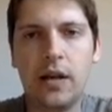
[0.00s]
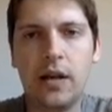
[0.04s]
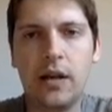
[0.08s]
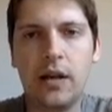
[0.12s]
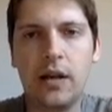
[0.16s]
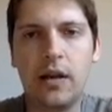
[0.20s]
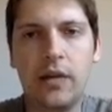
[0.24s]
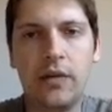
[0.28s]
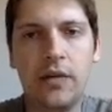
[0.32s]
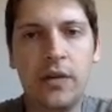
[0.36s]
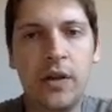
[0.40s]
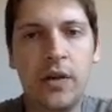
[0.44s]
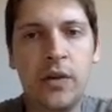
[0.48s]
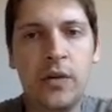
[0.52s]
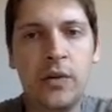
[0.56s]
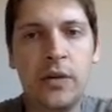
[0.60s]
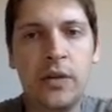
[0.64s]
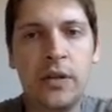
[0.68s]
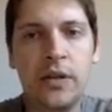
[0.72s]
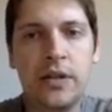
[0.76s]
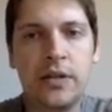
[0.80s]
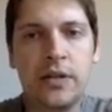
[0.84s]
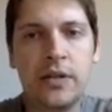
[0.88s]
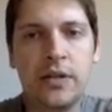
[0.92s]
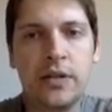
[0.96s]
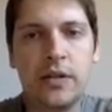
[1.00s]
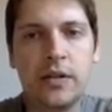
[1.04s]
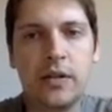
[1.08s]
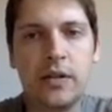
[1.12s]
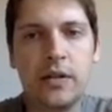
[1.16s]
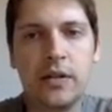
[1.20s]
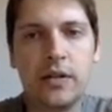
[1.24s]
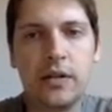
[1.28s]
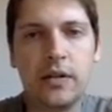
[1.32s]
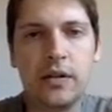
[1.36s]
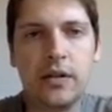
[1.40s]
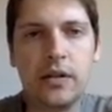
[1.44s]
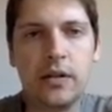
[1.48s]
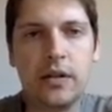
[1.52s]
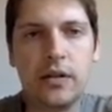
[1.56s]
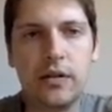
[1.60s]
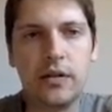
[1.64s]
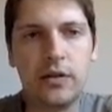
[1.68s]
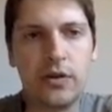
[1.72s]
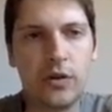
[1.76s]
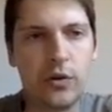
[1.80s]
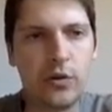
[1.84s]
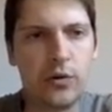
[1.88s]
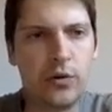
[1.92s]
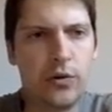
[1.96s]
If Q is
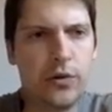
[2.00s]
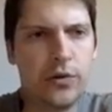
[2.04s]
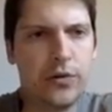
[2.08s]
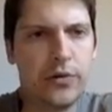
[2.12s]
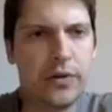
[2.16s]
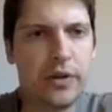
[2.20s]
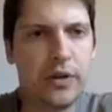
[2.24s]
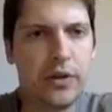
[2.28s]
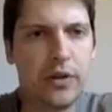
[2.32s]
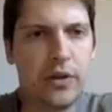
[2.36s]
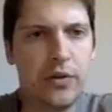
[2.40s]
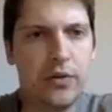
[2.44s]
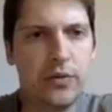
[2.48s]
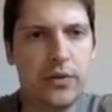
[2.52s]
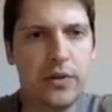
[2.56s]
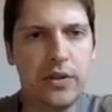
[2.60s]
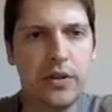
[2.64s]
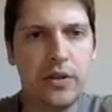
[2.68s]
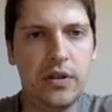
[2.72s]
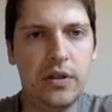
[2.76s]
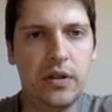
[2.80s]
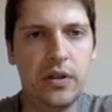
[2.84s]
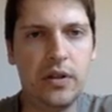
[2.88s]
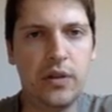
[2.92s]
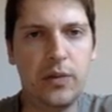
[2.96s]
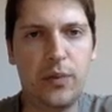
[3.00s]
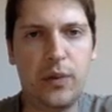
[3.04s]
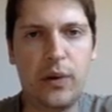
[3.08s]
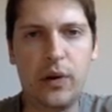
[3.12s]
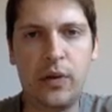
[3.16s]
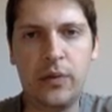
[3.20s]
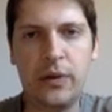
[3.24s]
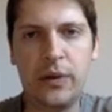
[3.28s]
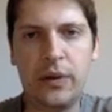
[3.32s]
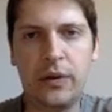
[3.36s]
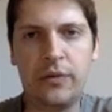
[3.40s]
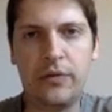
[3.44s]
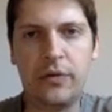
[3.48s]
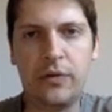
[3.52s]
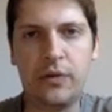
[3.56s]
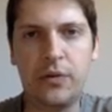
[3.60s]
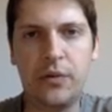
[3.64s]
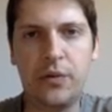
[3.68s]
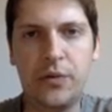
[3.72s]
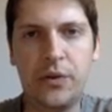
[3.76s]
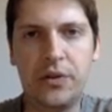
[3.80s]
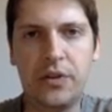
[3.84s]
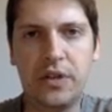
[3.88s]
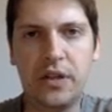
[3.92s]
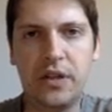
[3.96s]
the parameter for
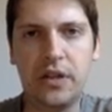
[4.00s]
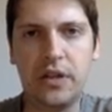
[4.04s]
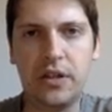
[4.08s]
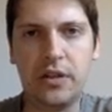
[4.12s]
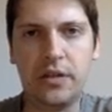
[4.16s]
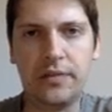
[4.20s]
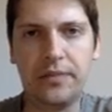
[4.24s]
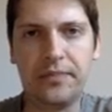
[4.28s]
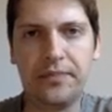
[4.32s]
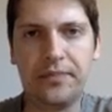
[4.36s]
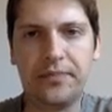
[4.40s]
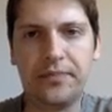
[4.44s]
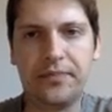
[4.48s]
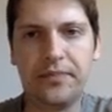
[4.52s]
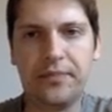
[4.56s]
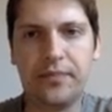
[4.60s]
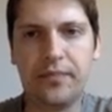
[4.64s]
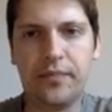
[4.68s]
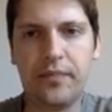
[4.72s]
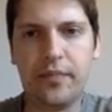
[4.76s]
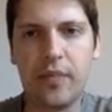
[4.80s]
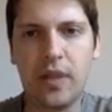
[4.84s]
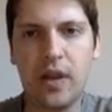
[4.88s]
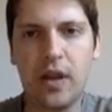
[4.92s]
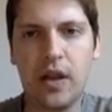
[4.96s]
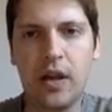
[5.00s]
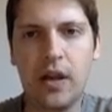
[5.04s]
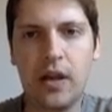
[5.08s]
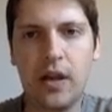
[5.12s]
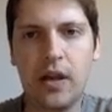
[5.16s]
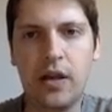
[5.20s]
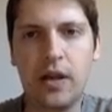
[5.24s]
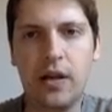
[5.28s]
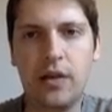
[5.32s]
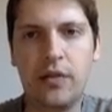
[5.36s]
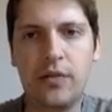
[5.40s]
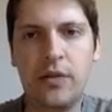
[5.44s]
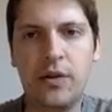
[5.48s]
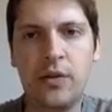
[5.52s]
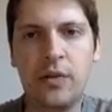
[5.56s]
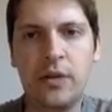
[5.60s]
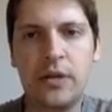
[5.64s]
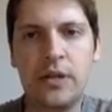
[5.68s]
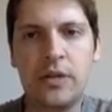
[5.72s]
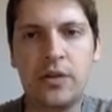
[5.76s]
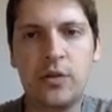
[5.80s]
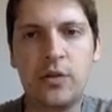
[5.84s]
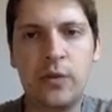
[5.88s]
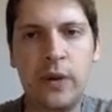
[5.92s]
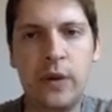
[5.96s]
mutation. If Q
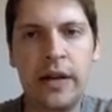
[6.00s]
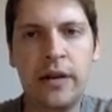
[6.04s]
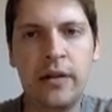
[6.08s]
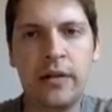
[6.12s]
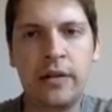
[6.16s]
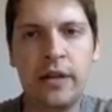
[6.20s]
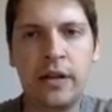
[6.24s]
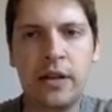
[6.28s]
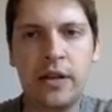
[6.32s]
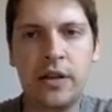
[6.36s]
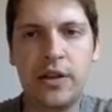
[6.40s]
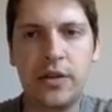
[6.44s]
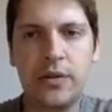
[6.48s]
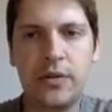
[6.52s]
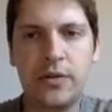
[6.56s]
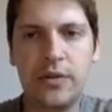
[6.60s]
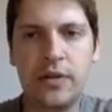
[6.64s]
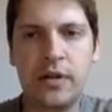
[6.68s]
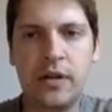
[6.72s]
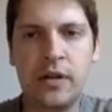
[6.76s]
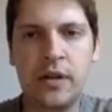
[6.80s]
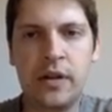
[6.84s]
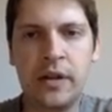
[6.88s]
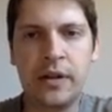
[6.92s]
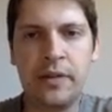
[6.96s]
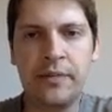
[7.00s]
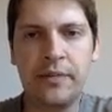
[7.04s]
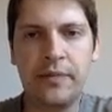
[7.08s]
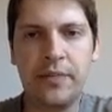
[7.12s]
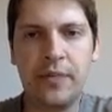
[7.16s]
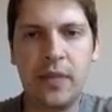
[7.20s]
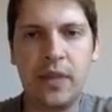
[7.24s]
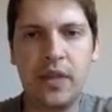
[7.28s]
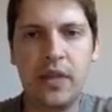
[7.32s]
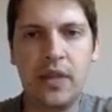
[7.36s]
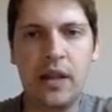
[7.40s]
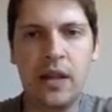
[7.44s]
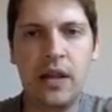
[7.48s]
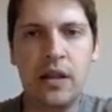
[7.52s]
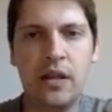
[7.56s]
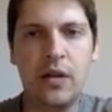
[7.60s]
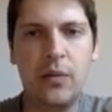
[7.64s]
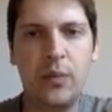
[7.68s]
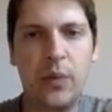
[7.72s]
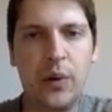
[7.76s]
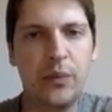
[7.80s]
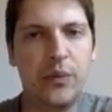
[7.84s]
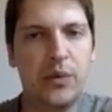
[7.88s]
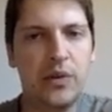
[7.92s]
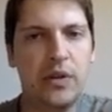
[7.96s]
is greater than Q star, then the
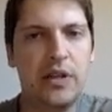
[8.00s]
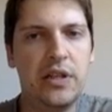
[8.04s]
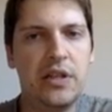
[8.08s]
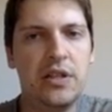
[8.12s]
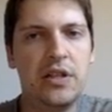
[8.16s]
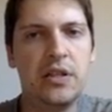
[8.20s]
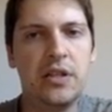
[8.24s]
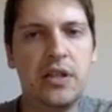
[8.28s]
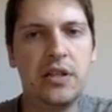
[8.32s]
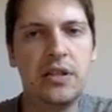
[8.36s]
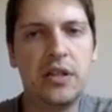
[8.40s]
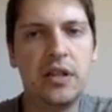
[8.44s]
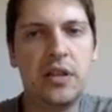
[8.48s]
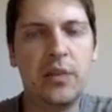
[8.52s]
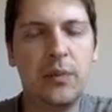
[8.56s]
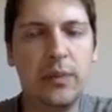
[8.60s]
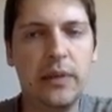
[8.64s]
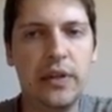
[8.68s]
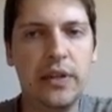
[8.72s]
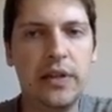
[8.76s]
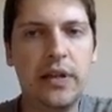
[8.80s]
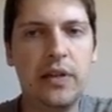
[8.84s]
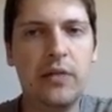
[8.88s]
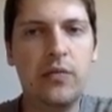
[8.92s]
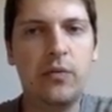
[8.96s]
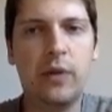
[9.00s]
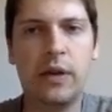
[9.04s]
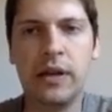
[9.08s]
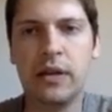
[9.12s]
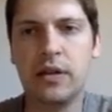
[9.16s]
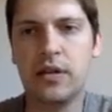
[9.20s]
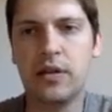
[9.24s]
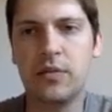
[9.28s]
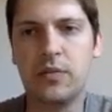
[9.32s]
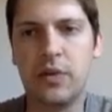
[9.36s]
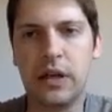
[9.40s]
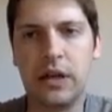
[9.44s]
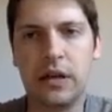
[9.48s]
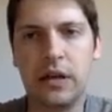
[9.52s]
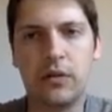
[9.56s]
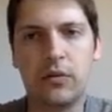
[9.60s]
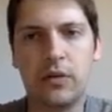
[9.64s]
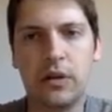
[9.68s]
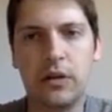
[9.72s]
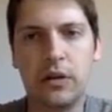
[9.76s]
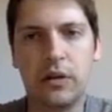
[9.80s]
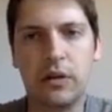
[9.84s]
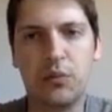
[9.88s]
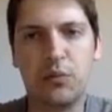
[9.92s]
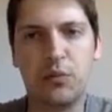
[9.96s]
population is completely random at
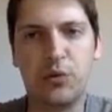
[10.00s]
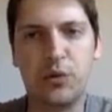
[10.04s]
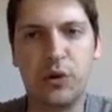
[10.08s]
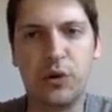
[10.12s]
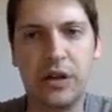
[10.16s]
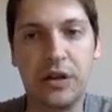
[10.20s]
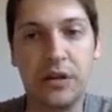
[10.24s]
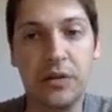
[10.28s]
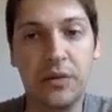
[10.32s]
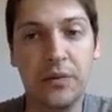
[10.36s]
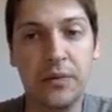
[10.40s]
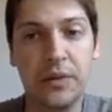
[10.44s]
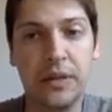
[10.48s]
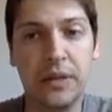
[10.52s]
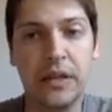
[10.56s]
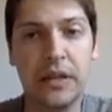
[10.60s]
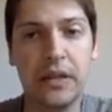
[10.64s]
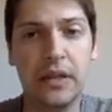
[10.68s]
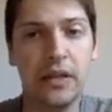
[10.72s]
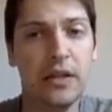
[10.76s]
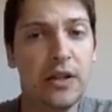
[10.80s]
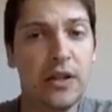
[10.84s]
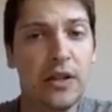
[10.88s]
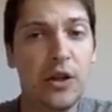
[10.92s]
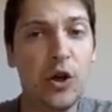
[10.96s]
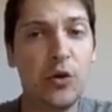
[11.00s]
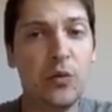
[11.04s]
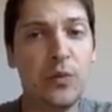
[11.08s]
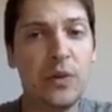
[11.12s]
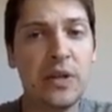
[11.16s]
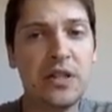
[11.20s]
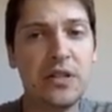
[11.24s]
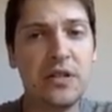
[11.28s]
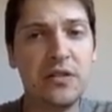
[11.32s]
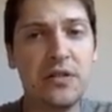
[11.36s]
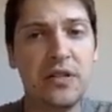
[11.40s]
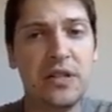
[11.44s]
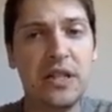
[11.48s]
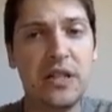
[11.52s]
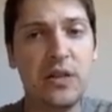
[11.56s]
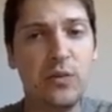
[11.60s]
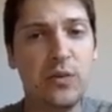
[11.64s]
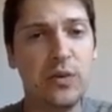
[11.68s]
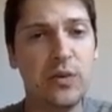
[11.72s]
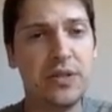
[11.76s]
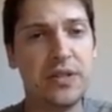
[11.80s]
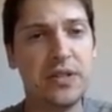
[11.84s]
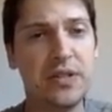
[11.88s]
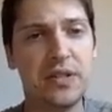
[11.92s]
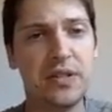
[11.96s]
equilibrium and no master
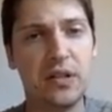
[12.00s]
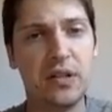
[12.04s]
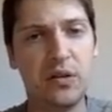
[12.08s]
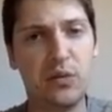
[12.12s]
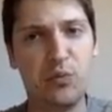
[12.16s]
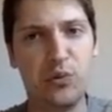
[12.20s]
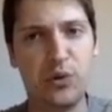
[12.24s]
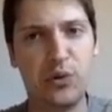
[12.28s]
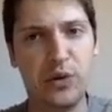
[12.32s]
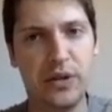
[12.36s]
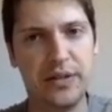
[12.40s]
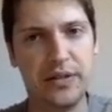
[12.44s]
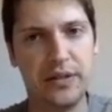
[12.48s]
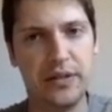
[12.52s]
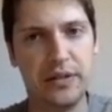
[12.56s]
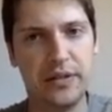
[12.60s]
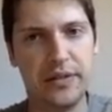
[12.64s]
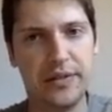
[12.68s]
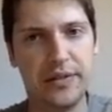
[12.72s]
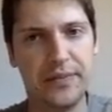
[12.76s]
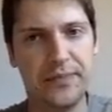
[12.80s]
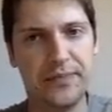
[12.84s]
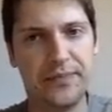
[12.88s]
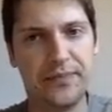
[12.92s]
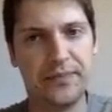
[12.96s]
sequences are present.